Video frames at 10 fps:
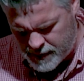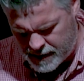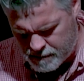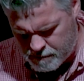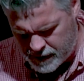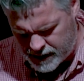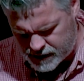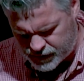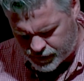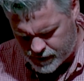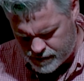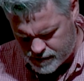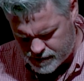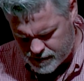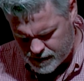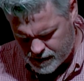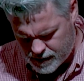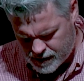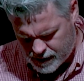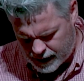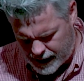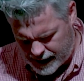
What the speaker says: much fruit. God, I